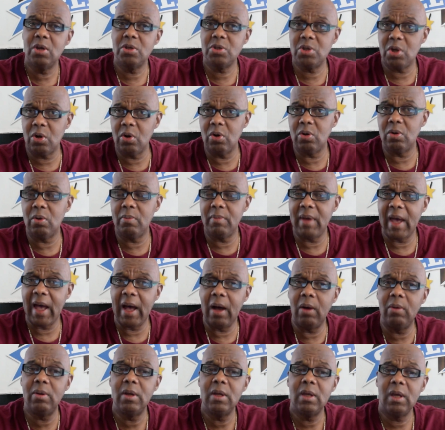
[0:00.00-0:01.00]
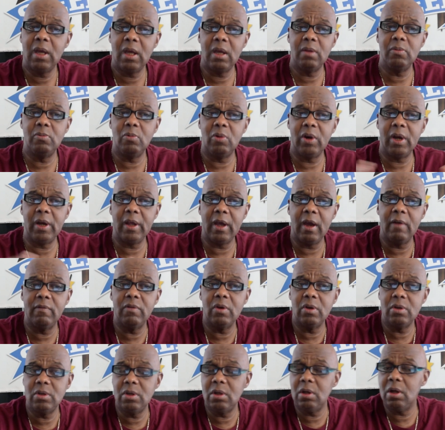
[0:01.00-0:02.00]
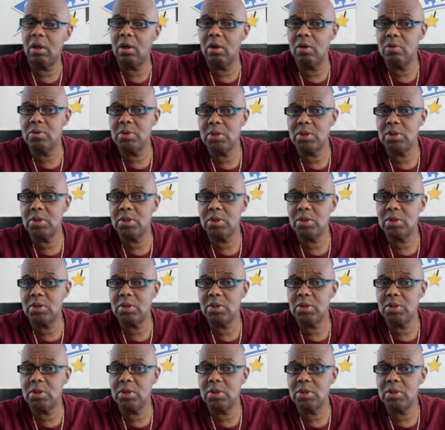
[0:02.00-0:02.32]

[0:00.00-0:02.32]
turn him out, and whatever, you know.